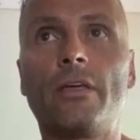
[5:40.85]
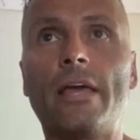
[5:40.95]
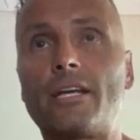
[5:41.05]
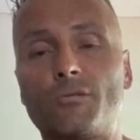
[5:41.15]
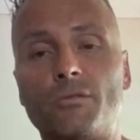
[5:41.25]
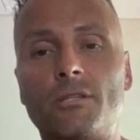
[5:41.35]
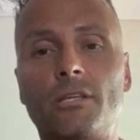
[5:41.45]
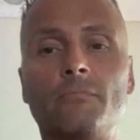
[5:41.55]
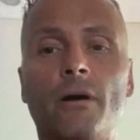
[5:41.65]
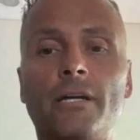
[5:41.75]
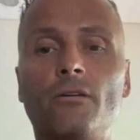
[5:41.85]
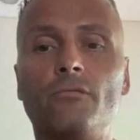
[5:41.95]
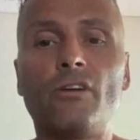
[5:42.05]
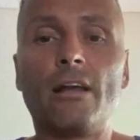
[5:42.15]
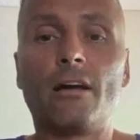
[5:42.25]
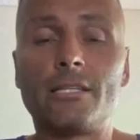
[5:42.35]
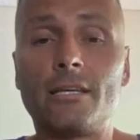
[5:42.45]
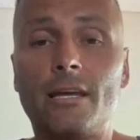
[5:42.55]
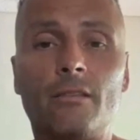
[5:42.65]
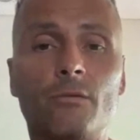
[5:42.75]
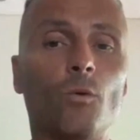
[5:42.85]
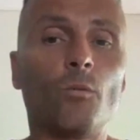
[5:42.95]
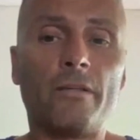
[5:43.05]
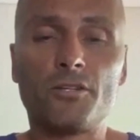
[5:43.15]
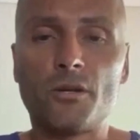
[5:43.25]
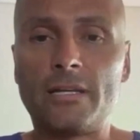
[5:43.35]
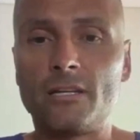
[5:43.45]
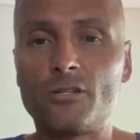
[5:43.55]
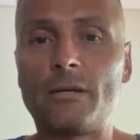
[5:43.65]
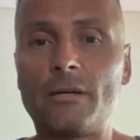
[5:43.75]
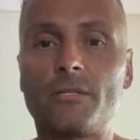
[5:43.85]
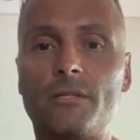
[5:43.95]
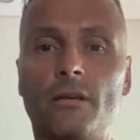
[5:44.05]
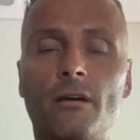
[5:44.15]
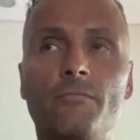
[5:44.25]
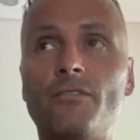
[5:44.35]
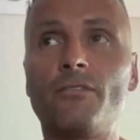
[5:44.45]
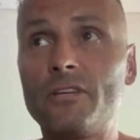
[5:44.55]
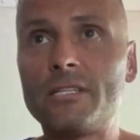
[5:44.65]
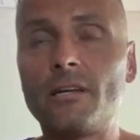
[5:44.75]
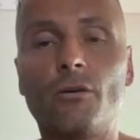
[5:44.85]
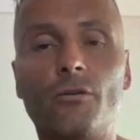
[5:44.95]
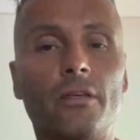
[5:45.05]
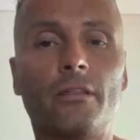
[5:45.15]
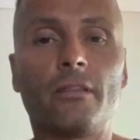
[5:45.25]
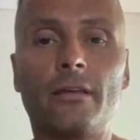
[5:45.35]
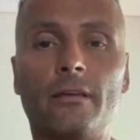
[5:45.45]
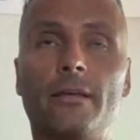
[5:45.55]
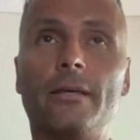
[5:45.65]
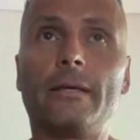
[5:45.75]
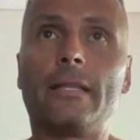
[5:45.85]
the extras that you might not realise that you get: the warm weather training trips, the physio, the